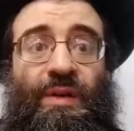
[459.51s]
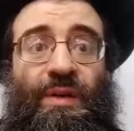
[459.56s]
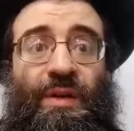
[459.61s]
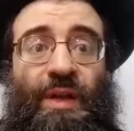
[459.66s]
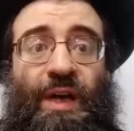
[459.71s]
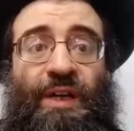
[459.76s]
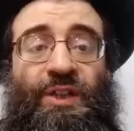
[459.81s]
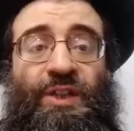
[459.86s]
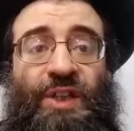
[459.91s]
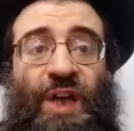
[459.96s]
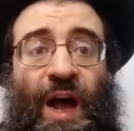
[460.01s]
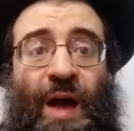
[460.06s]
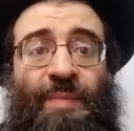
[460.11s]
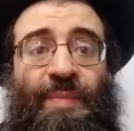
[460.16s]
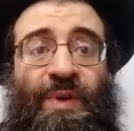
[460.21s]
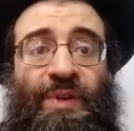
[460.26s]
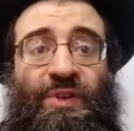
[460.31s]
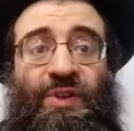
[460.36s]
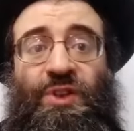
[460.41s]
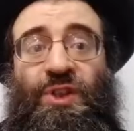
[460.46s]
like
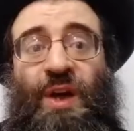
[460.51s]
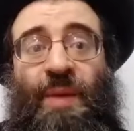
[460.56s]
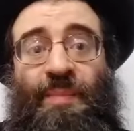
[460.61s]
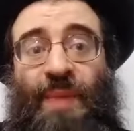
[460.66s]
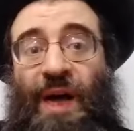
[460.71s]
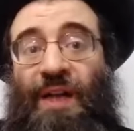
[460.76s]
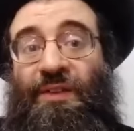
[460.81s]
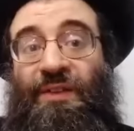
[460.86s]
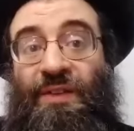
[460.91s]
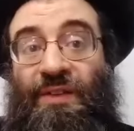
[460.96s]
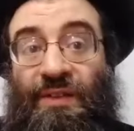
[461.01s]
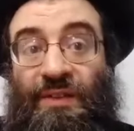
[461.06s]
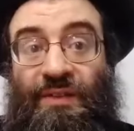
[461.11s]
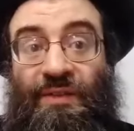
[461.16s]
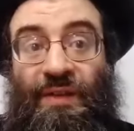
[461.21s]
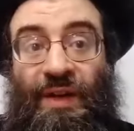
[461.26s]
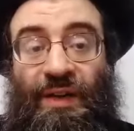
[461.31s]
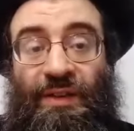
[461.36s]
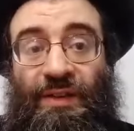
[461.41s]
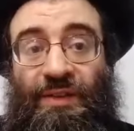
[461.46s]
Shabbos, Shabbat,
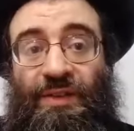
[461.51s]
right?